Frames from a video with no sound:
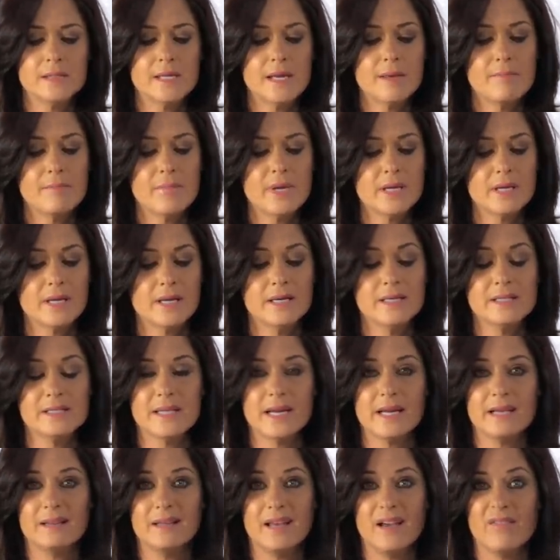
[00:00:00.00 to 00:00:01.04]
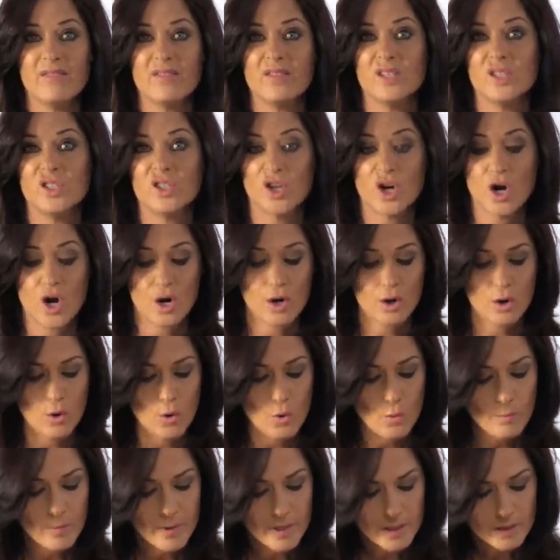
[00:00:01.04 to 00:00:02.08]
And because I left the jar
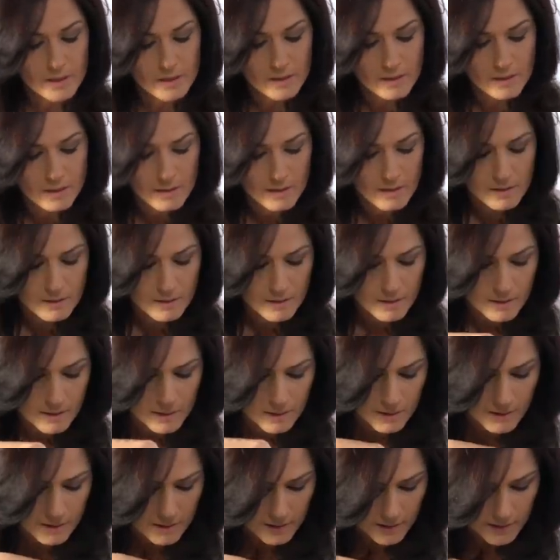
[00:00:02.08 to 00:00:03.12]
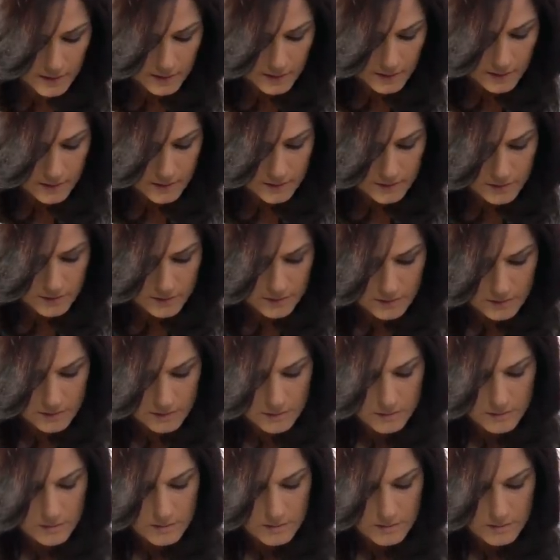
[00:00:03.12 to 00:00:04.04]
open, it